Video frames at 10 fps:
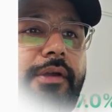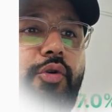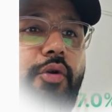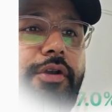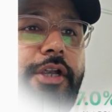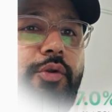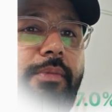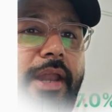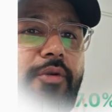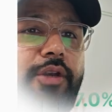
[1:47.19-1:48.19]
You don't need to
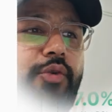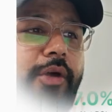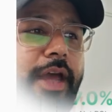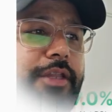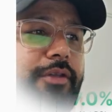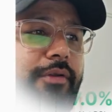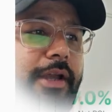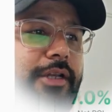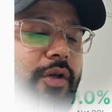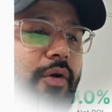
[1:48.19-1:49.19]
manually do anything
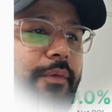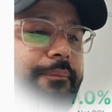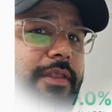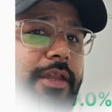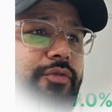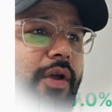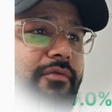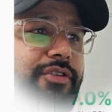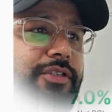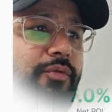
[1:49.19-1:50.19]
right now. And then you
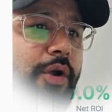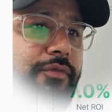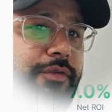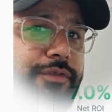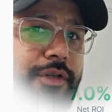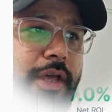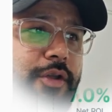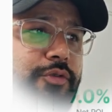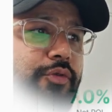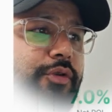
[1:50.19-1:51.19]
have these what if
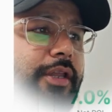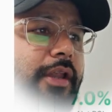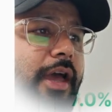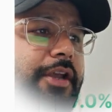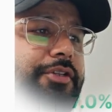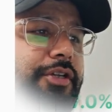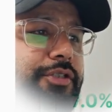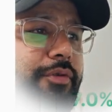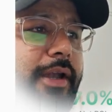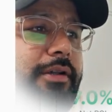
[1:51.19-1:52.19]
scenarios, so you can
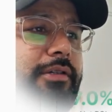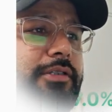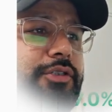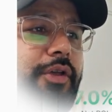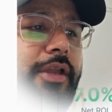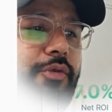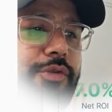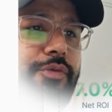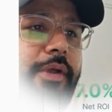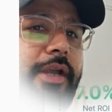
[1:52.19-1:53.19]
adjust the rentals, the
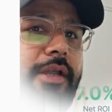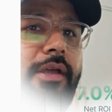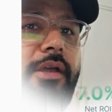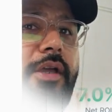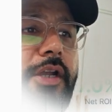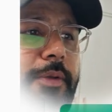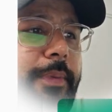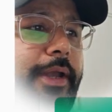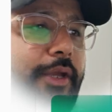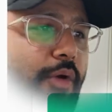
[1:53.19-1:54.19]
interest rate,
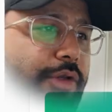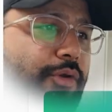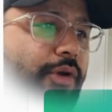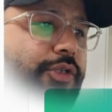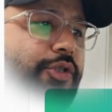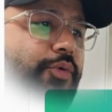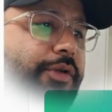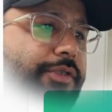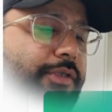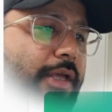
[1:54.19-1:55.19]
depending on your
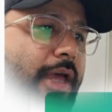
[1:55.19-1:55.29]
situation.